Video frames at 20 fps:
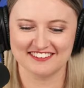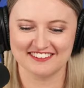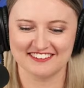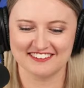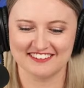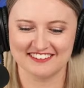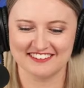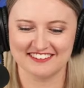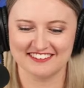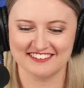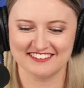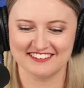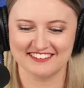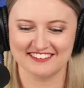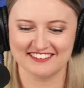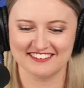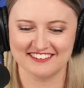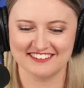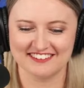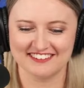
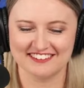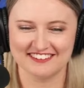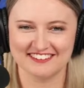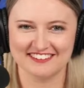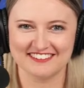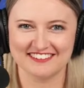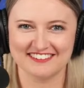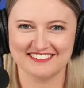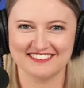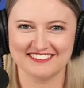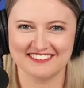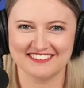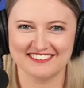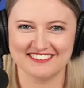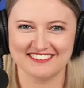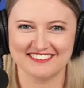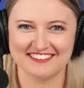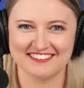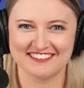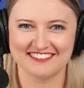
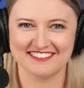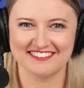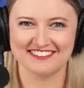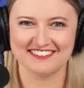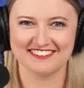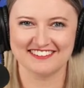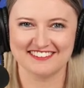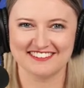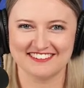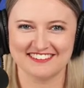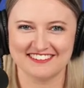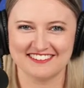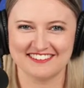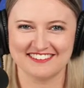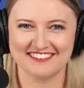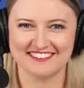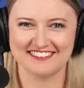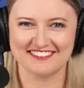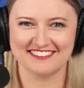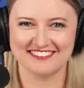
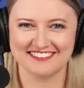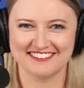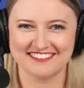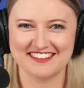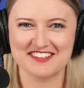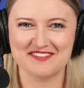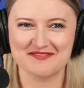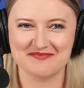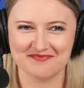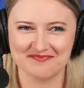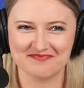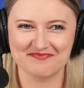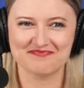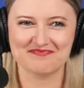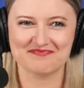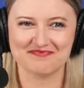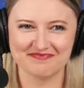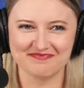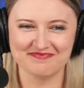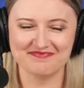
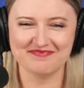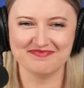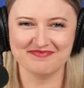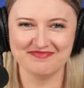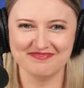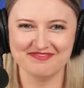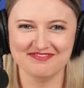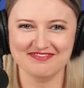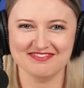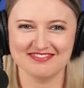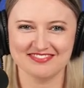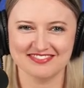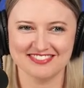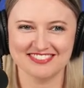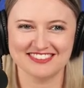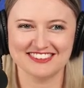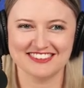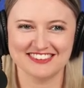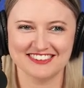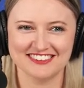
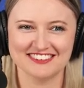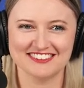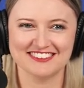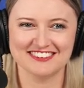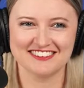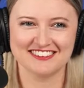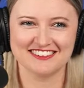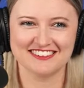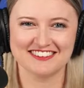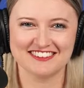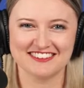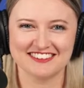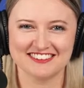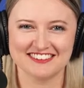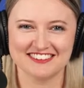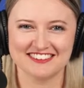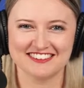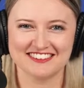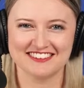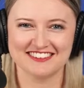
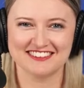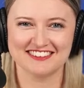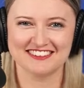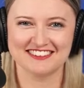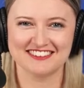(silent)